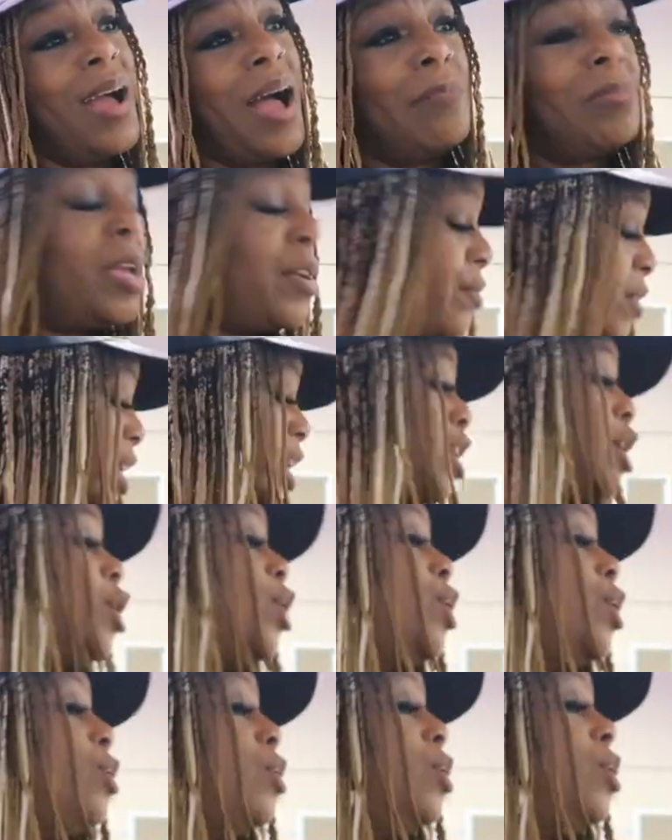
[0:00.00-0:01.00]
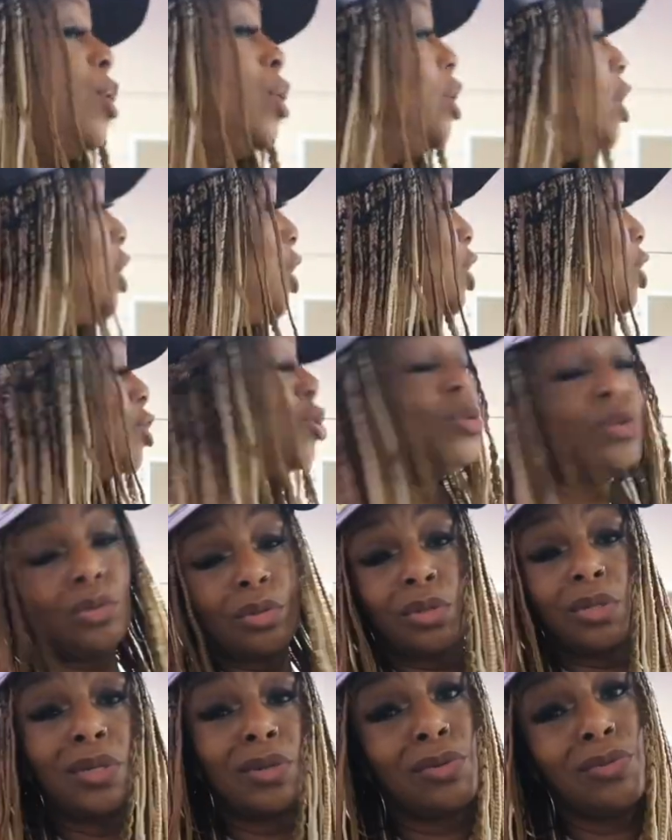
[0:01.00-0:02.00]
I'm getting ready to go do a
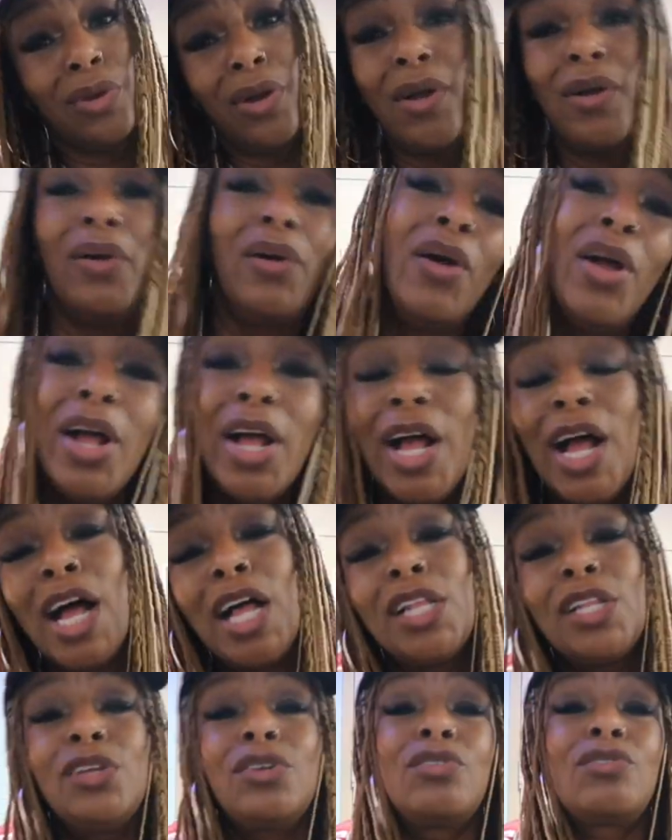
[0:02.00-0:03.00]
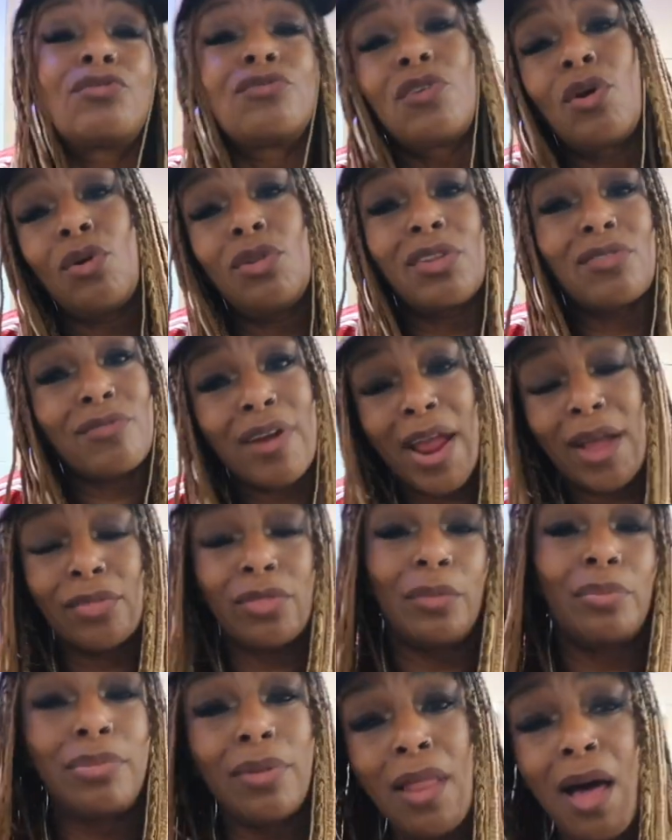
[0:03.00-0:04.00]
little, a little roll
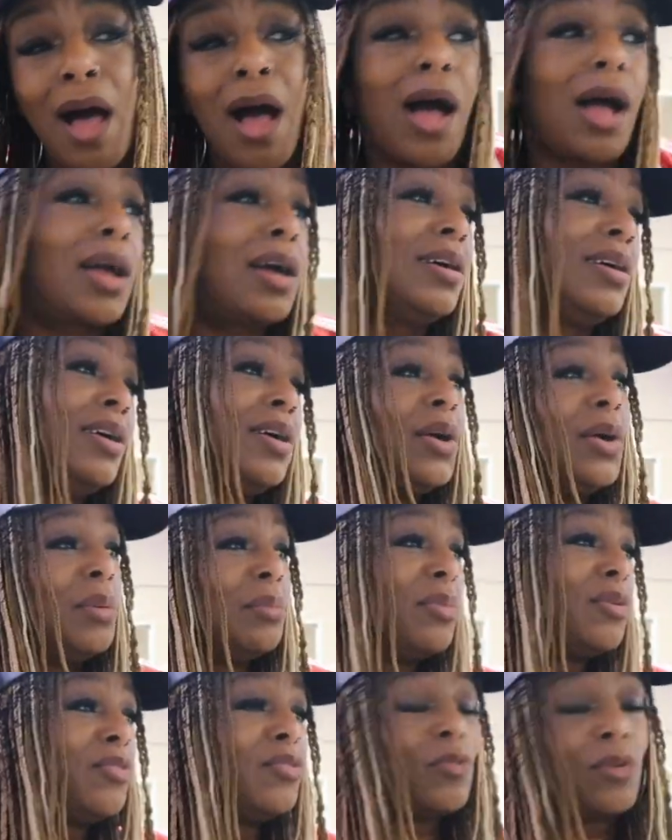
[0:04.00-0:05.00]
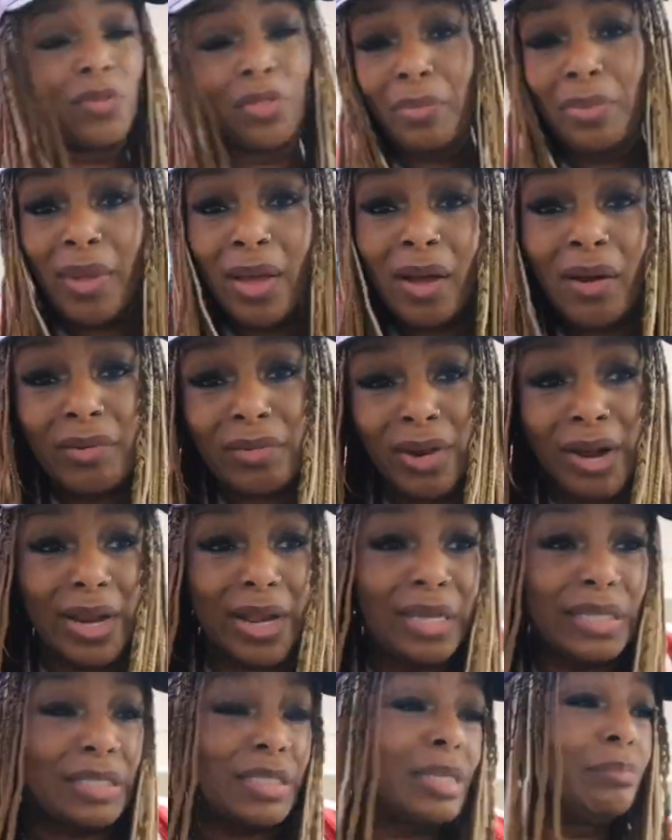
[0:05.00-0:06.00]
around the block before the bell
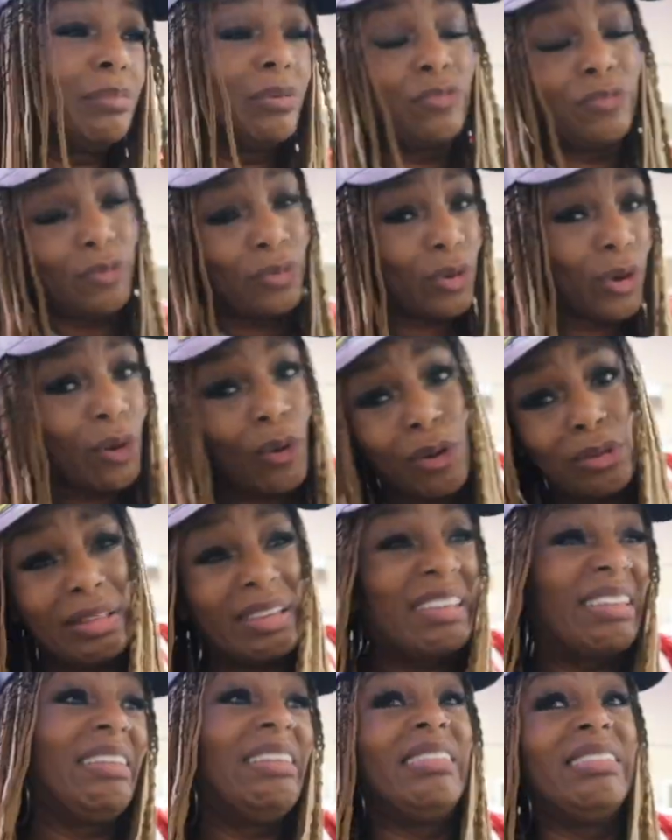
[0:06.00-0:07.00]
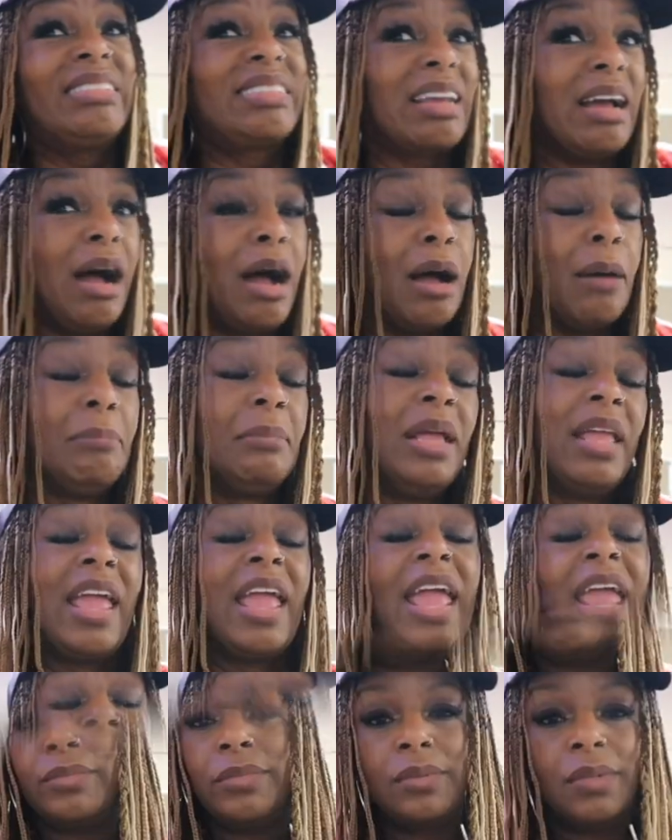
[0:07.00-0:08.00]
rings and before all the kids come.
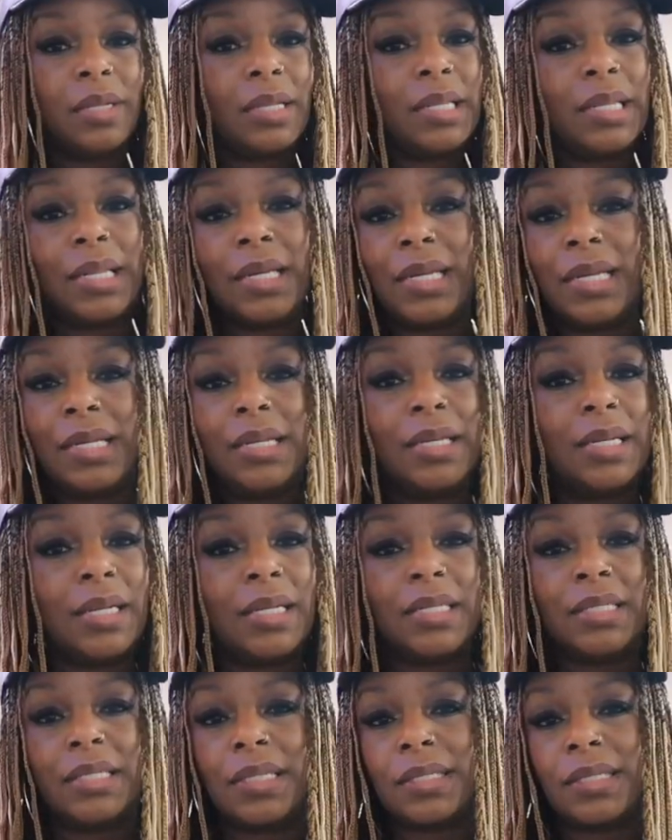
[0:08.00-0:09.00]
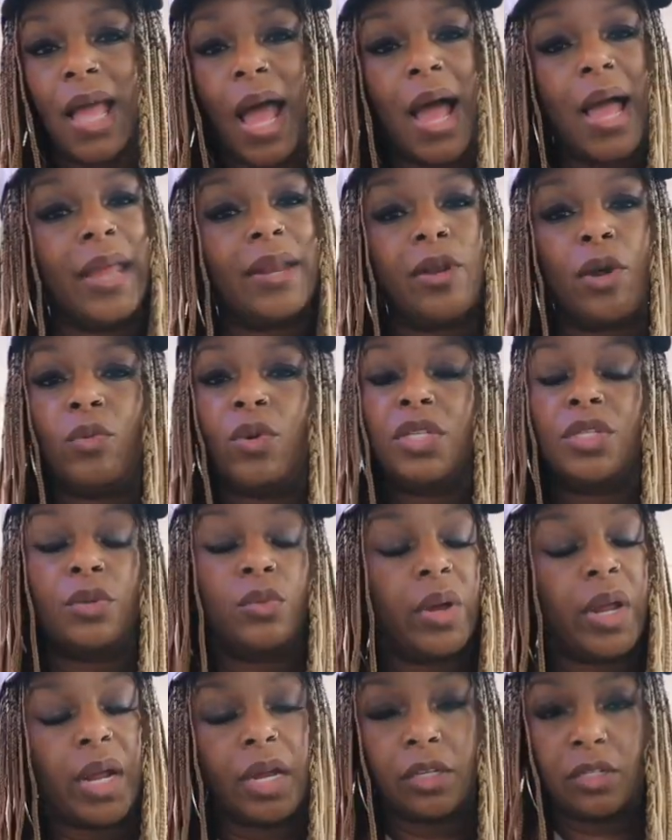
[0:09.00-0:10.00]
Oh. Look at, look at this, sister. I didn't know what to
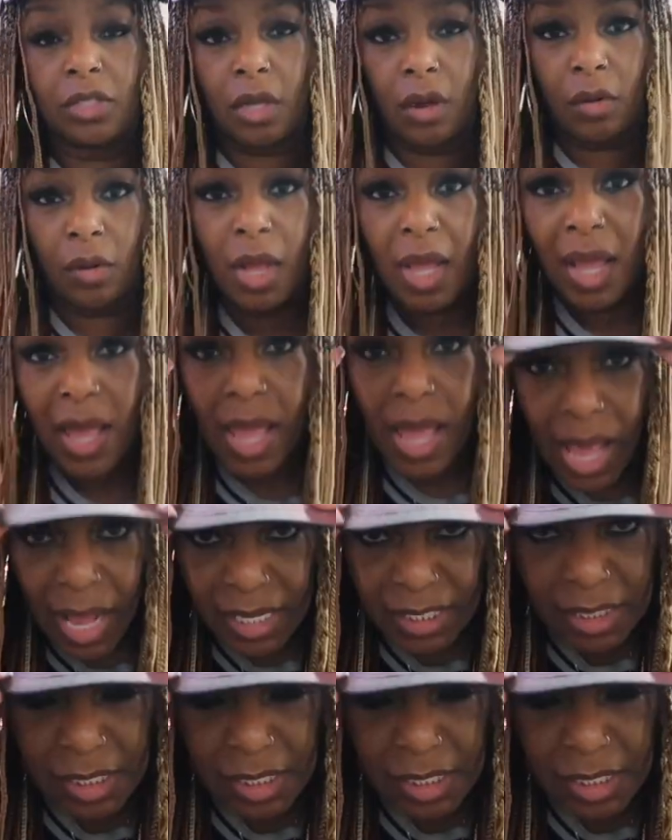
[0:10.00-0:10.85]
wear, so I